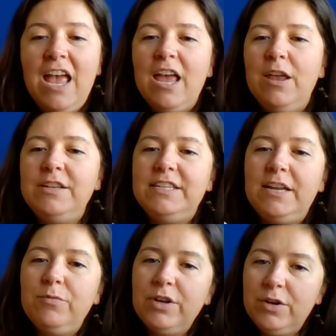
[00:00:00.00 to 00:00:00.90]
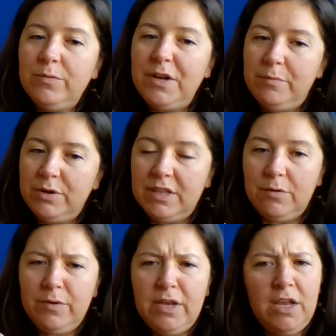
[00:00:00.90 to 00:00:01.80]
and today we're going to read a book that
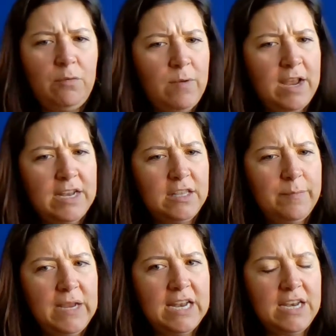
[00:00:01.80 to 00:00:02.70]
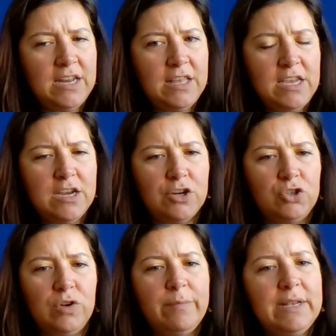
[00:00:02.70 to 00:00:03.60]
we read at the beginning of the year,
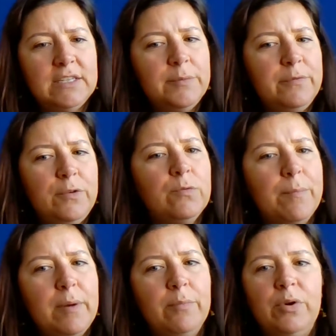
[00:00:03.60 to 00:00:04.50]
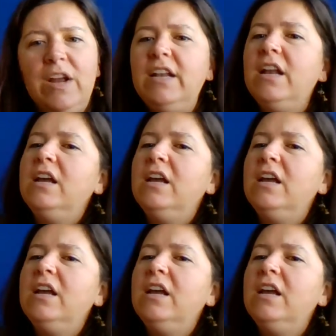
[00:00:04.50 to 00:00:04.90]
so I bet some of you remember it.